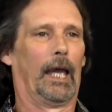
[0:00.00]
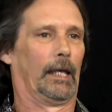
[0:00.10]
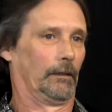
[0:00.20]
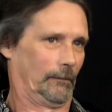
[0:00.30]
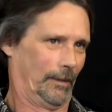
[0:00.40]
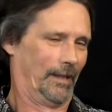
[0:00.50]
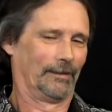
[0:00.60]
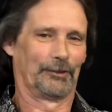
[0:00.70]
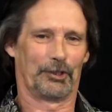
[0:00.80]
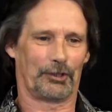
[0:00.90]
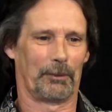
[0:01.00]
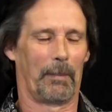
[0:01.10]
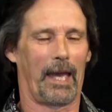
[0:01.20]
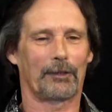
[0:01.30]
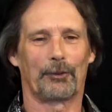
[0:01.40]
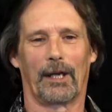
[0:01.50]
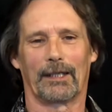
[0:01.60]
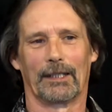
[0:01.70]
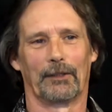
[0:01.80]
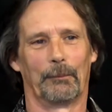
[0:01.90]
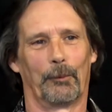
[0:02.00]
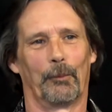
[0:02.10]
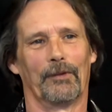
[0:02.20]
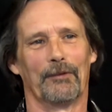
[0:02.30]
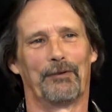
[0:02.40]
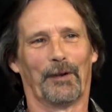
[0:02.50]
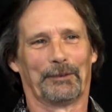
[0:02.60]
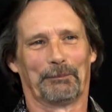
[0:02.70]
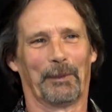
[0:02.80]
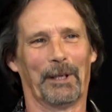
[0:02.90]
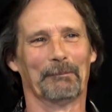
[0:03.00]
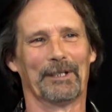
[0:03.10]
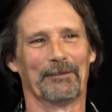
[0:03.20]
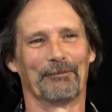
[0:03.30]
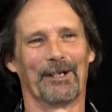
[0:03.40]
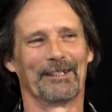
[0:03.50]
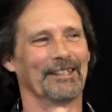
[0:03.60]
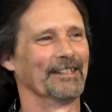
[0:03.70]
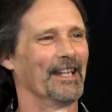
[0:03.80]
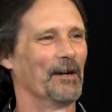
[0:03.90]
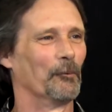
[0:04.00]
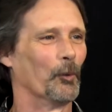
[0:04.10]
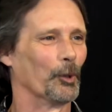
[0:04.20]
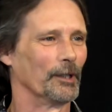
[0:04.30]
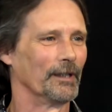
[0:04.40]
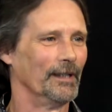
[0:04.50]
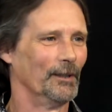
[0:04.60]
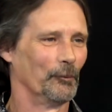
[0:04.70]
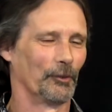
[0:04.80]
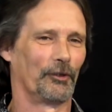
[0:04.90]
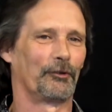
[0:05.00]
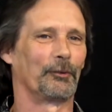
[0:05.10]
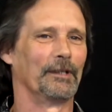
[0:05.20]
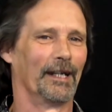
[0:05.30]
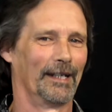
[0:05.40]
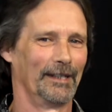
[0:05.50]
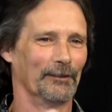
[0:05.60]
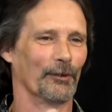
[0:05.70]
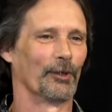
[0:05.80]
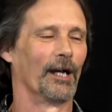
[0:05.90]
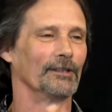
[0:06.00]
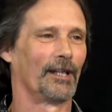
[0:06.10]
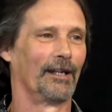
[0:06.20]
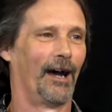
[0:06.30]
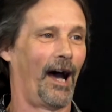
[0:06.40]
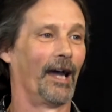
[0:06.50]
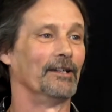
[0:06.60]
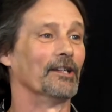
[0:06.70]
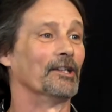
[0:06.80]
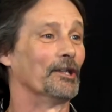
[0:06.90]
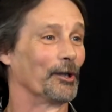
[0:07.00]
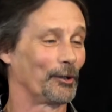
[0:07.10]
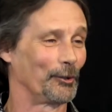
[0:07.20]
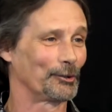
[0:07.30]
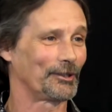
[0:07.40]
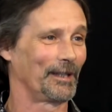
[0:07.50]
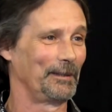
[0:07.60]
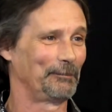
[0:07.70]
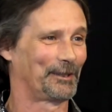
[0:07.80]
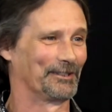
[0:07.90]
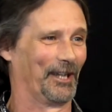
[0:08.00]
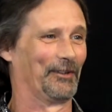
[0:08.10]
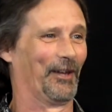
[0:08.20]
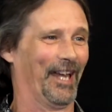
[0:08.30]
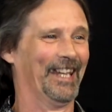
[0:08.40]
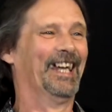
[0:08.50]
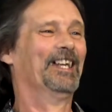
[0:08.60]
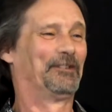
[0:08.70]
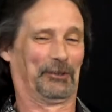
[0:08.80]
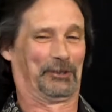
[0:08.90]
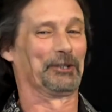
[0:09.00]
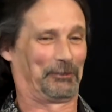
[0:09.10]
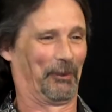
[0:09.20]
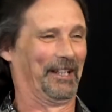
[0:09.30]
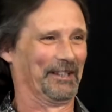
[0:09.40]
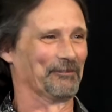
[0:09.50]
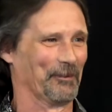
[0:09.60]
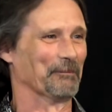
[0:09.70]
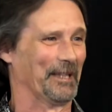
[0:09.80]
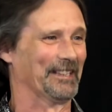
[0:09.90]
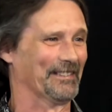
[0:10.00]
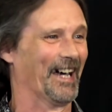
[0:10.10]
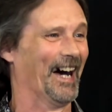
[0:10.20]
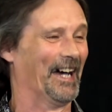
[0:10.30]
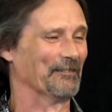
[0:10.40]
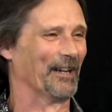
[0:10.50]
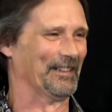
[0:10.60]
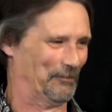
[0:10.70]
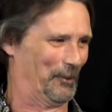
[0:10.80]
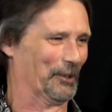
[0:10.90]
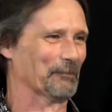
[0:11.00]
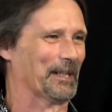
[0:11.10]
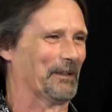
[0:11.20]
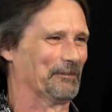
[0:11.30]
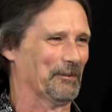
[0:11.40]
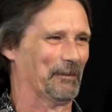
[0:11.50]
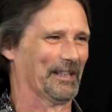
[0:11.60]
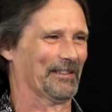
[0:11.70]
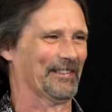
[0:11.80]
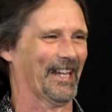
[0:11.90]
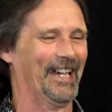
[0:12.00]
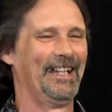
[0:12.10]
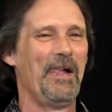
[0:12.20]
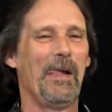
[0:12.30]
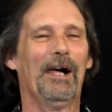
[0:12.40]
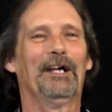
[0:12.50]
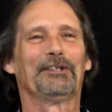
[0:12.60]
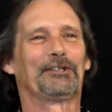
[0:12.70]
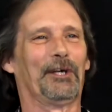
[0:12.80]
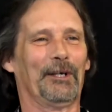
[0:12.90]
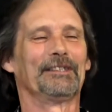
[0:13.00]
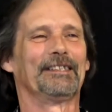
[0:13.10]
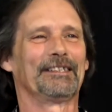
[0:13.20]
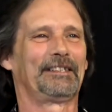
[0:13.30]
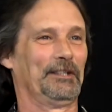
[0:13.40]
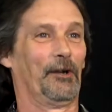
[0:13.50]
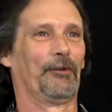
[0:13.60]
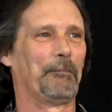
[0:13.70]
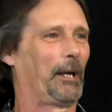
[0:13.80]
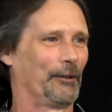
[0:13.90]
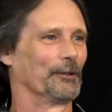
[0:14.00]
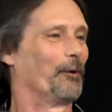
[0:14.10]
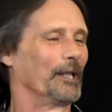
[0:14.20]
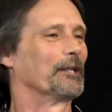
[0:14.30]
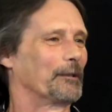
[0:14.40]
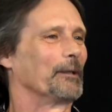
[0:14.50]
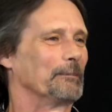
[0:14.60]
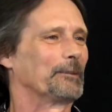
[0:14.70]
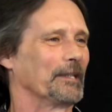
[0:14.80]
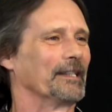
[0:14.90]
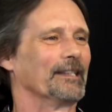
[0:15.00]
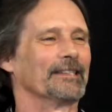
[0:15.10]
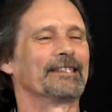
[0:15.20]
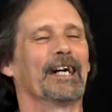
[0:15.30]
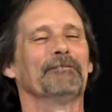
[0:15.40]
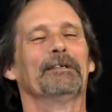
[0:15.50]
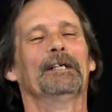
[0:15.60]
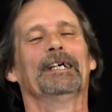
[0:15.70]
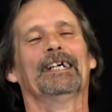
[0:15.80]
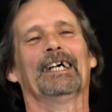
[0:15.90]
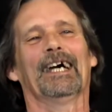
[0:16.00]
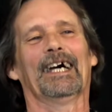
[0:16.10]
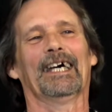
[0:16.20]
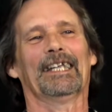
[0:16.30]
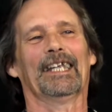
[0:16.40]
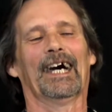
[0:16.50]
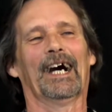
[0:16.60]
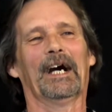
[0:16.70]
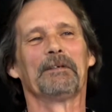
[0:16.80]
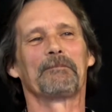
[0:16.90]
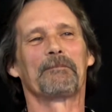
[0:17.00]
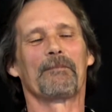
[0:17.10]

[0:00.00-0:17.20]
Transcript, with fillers: And just to backtrack a little bit, when they first brought me to Fredericton, that ward with the 3 90-year-old guys, I didn't dare go to sleep, because I thought, they're just waiting for me to die, right? And wheel me out in the middle of the night. So it just, you know, the paranoia creeps in and stuff. Yeah. And,